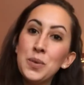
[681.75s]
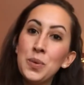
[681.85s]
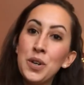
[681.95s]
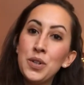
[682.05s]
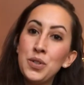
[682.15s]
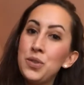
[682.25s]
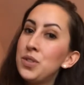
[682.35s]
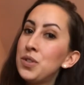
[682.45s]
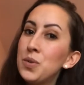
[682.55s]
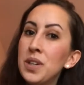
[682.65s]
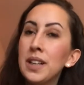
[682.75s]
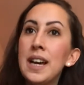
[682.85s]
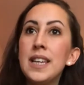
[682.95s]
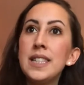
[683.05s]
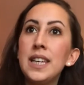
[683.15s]
words. You just
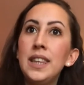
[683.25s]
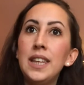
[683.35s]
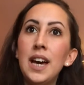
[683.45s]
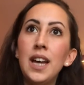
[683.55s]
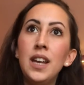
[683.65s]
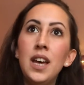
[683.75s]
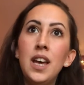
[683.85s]
realize it, that